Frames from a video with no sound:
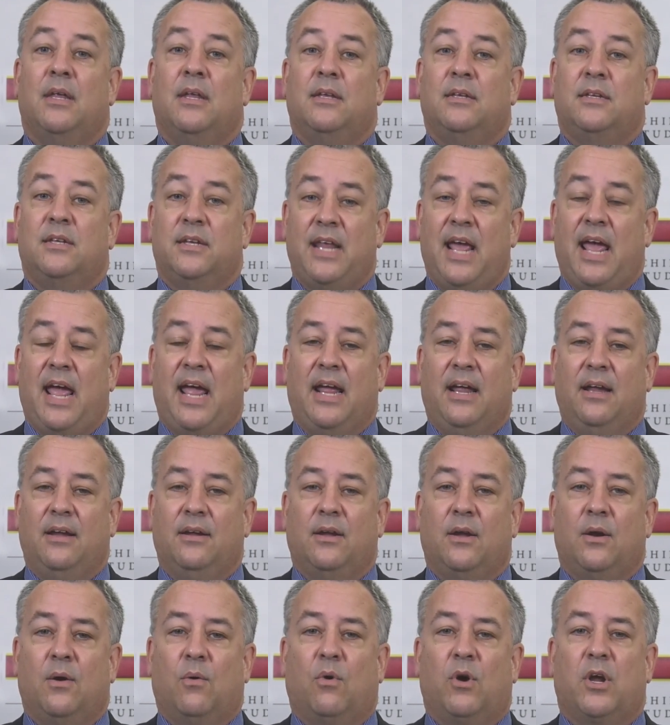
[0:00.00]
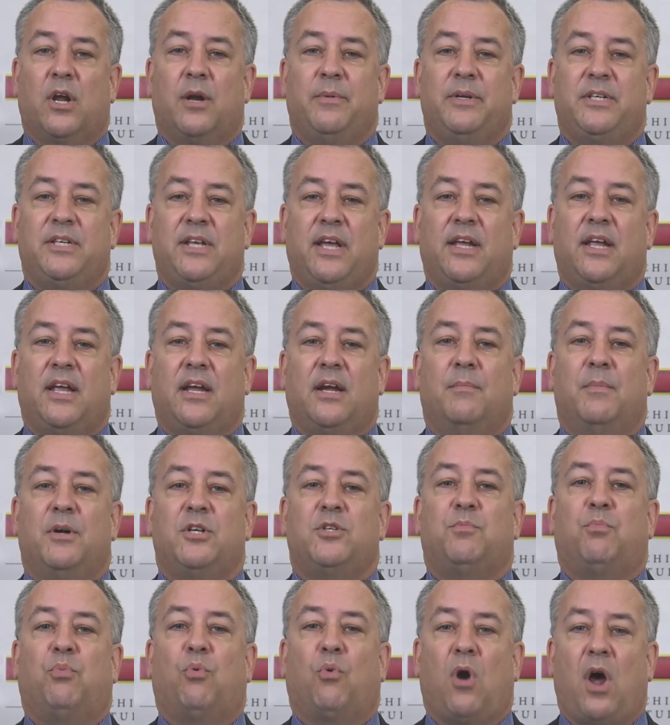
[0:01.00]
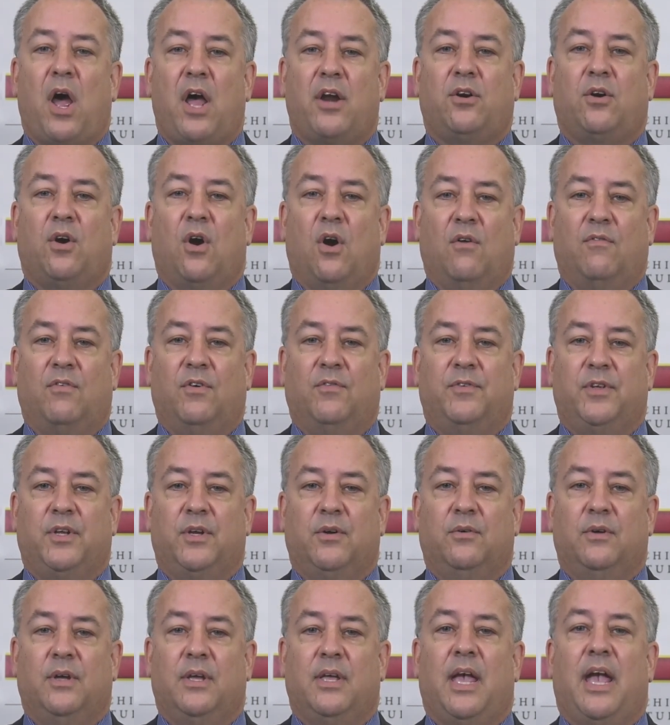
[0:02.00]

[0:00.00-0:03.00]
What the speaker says: Today, we're going to be taking a much broader overview